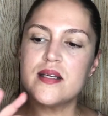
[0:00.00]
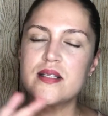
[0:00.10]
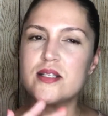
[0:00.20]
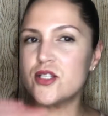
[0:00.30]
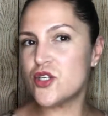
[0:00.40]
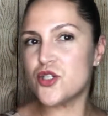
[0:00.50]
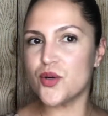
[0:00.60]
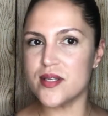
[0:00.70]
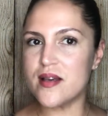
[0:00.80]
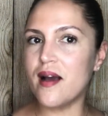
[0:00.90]
such a
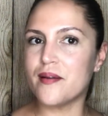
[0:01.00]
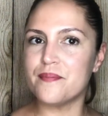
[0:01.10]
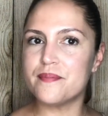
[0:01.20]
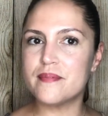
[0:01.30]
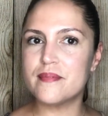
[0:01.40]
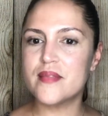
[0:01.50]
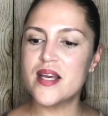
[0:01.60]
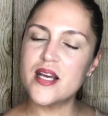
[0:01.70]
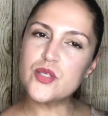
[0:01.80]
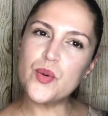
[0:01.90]
short time,
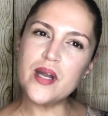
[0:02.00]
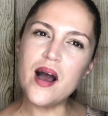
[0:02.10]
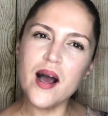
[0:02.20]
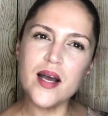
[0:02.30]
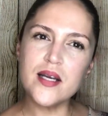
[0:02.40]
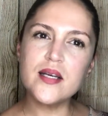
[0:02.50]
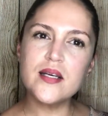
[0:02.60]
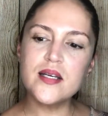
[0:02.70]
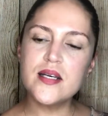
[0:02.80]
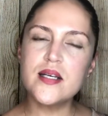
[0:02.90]
is when I
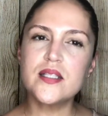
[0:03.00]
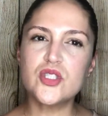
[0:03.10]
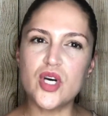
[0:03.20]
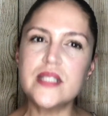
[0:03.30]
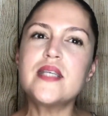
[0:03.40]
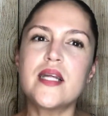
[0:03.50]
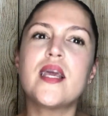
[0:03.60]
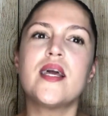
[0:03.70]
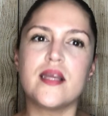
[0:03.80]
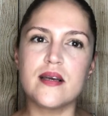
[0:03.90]
started
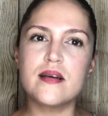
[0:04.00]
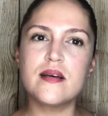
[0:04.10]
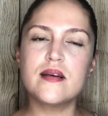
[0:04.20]
dedicating